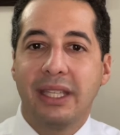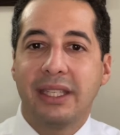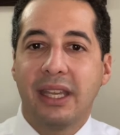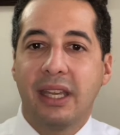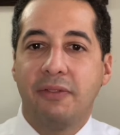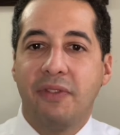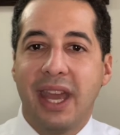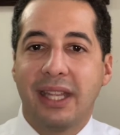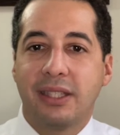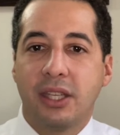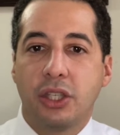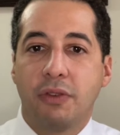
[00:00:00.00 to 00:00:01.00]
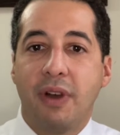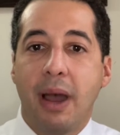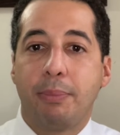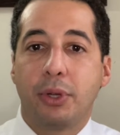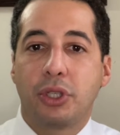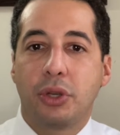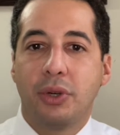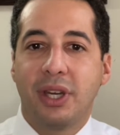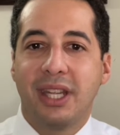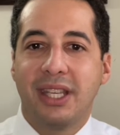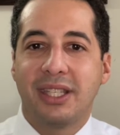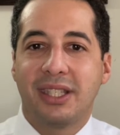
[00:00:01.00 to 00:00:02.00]
take advantage of
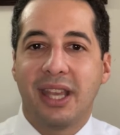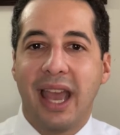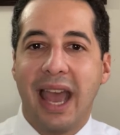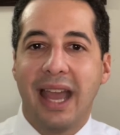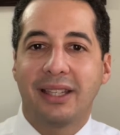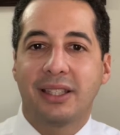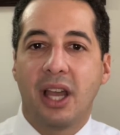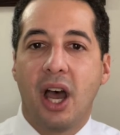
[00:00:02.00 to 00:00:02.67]
opportunities to act